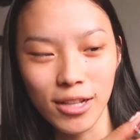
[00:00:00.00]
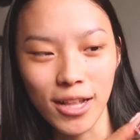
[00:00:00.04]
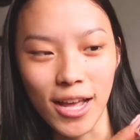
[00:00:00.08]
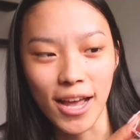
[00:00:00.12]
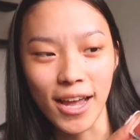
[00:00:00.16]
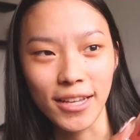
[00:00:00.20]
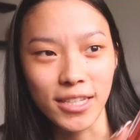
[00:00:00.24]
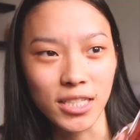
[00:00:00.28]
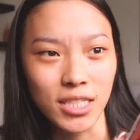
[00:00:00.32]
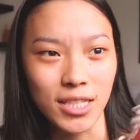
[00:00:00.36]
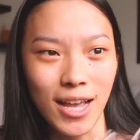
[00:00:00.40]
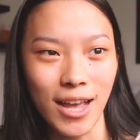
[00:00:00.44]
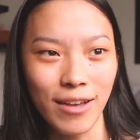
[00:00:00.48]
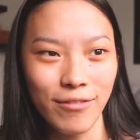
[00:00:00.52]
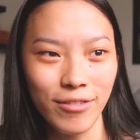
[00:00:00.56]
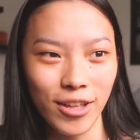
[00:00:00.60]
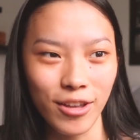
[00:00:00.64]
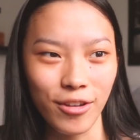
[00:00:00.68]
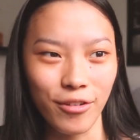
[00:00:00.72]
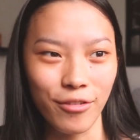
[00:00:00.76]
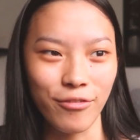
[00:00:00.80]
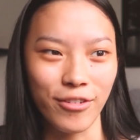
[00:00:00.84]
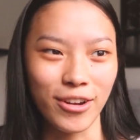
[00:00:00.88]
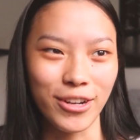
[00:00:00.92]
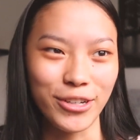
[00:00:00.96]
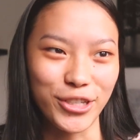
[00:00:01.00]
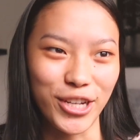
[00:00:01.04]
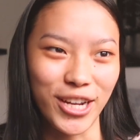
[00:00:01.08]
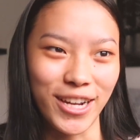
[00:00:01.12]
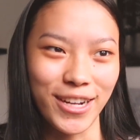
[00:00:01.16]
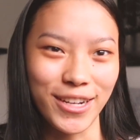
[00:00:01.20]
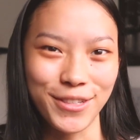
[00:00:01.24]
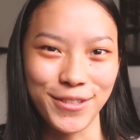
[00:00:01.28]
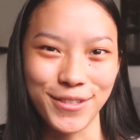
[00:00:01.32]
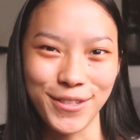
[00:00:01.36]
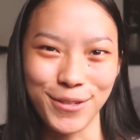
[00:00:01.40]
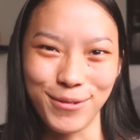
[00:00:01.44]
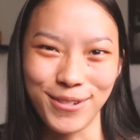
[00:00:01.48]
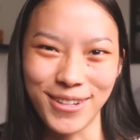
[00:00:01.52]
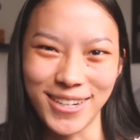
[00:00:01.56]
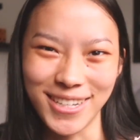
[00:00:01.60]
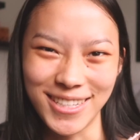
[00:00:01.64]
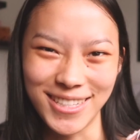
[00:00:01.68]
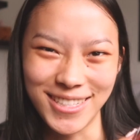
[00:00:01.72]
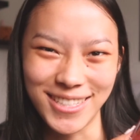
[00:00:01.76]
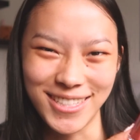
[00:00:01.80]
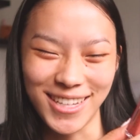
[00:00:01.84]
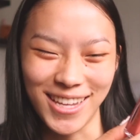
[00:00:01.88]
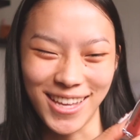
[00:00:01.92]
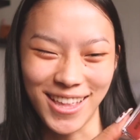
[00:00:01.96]
I have like a French accent when
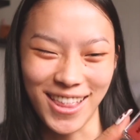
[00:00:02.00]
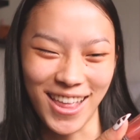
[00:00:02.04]
I say